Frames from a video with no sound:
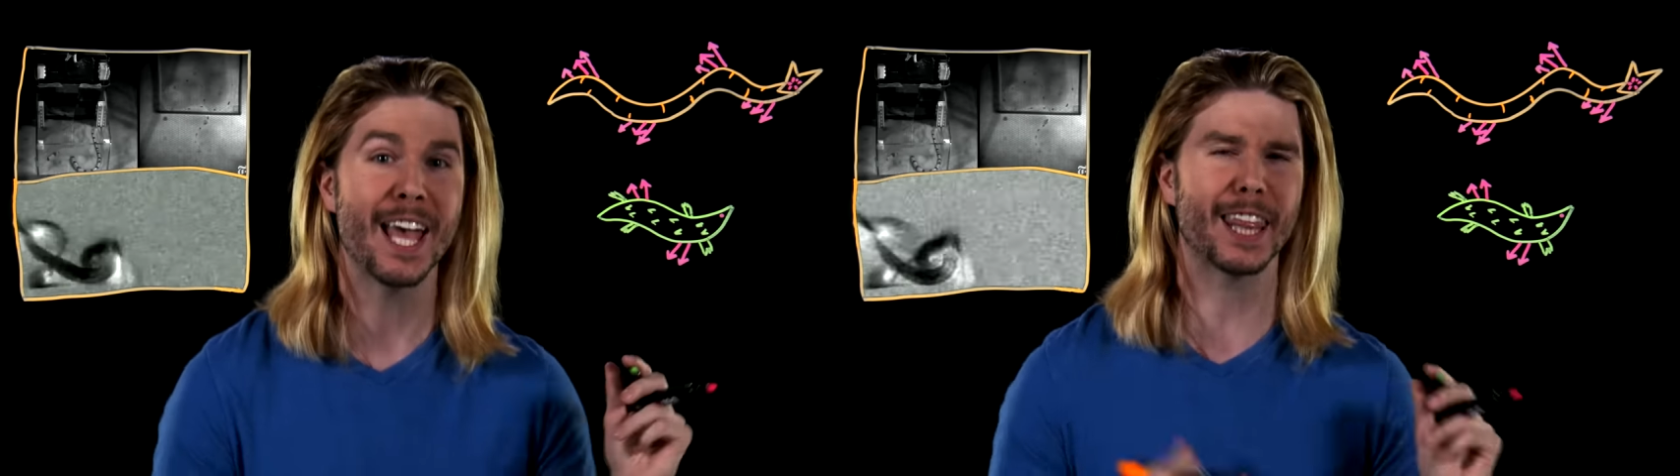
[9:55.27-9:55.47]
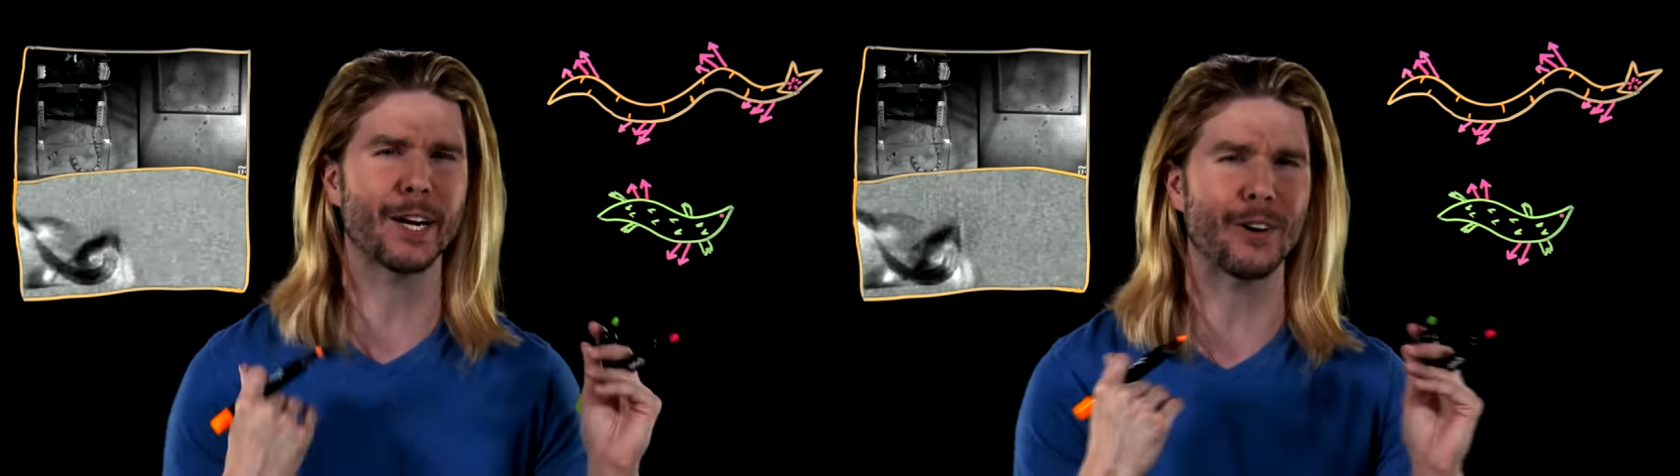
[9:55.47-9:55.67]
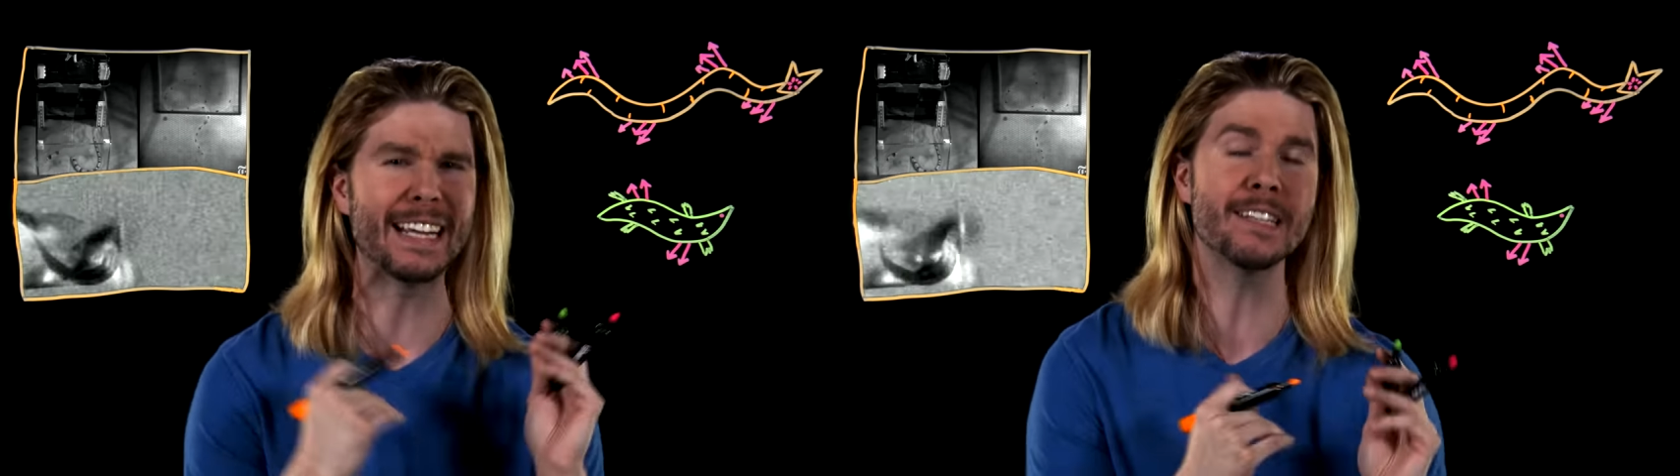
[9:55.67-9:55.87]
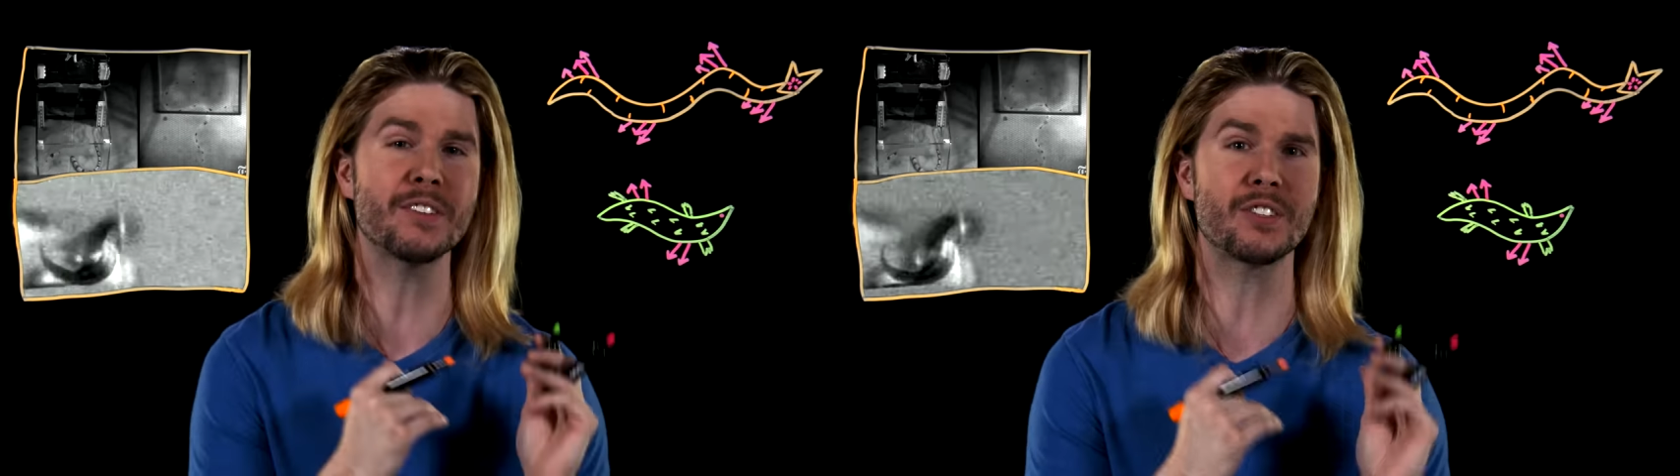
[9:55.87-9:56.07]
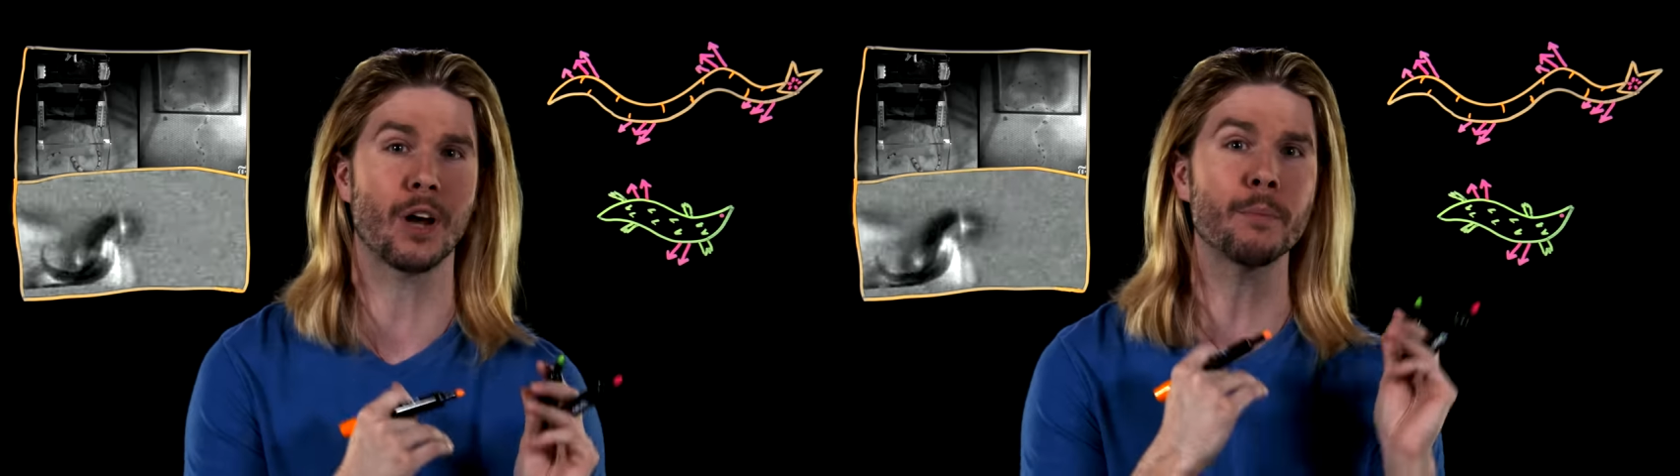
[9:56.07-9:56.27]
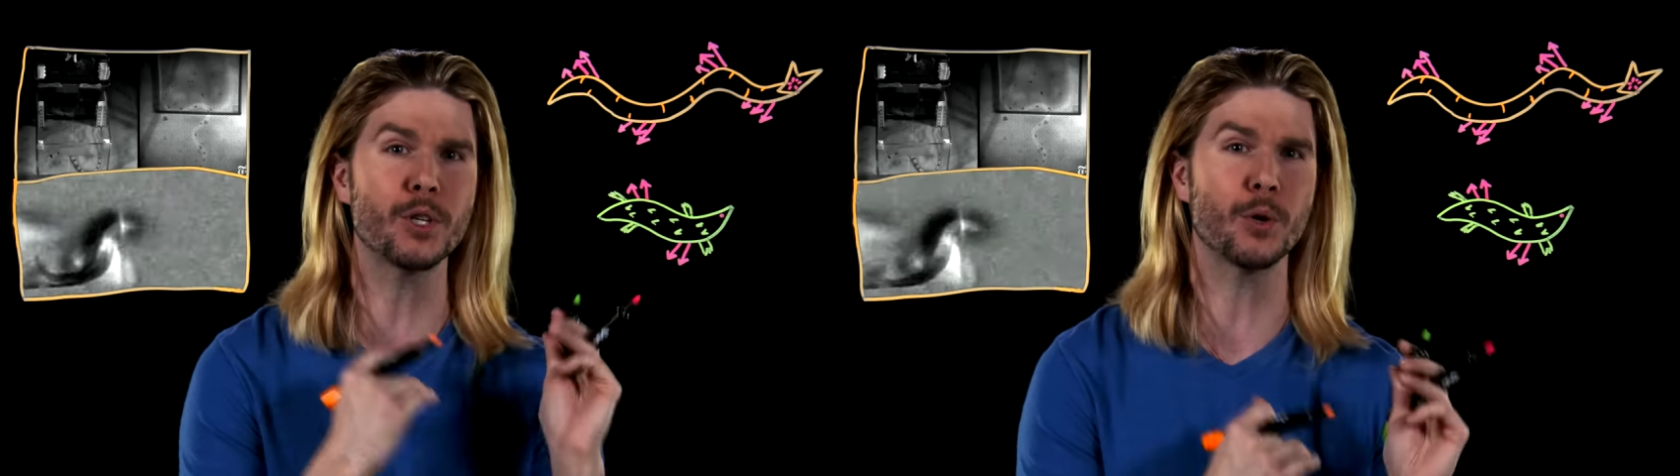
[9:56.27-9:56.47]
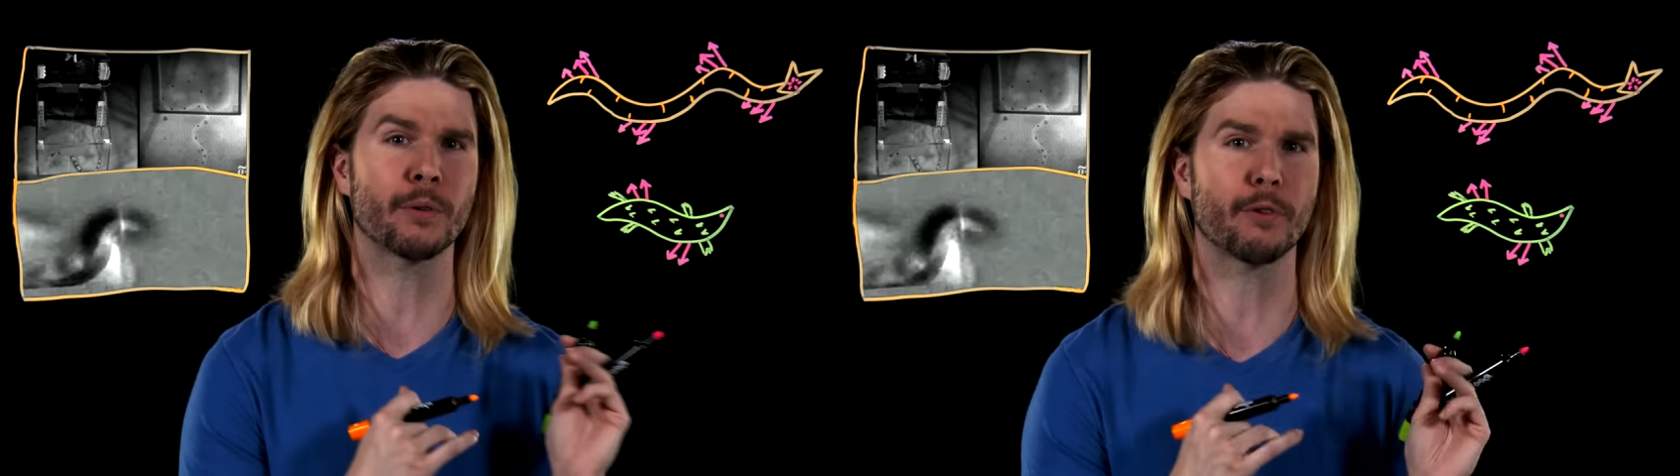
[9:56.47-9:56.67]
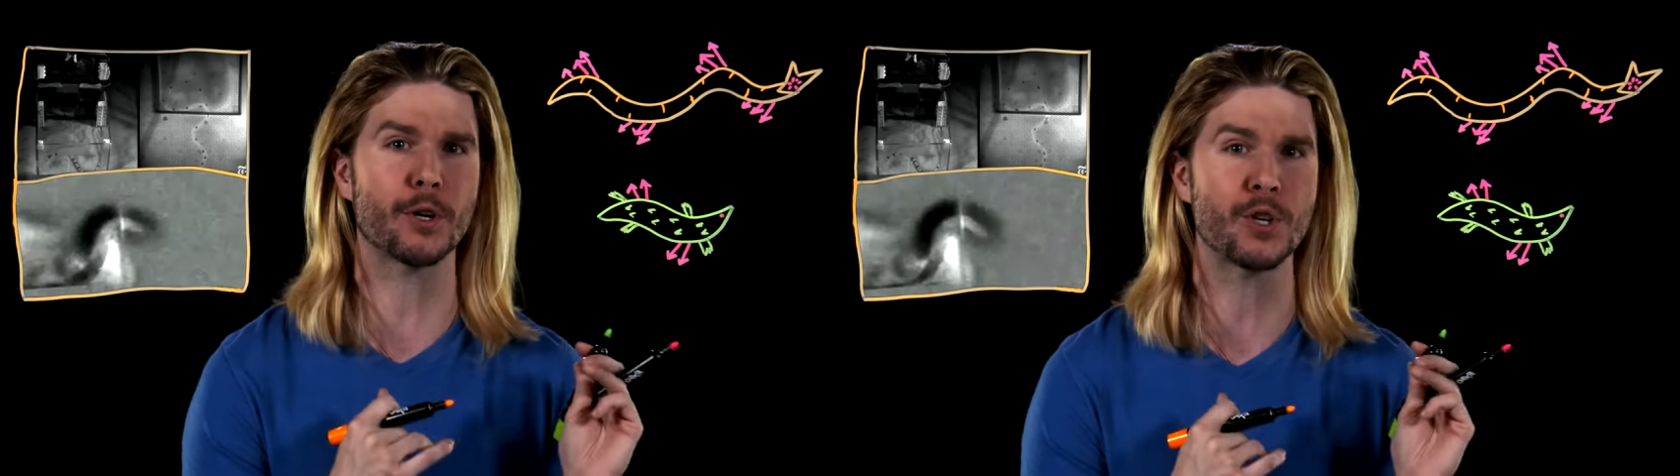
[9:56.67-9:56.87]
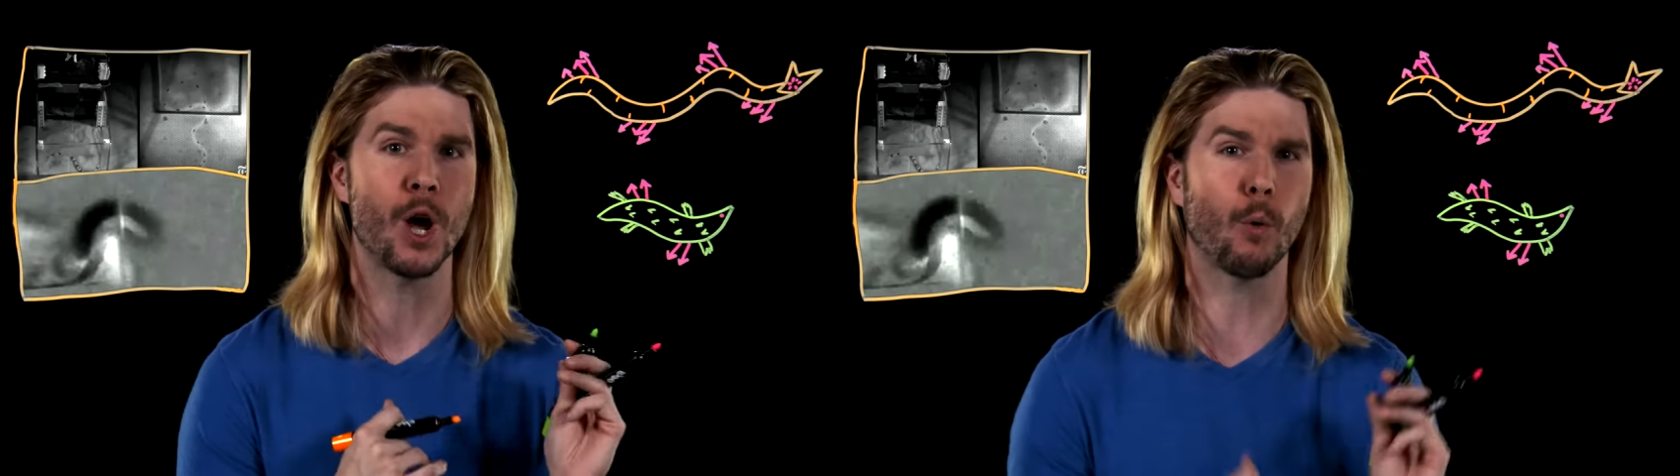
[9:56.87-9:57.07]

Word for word: there is some universe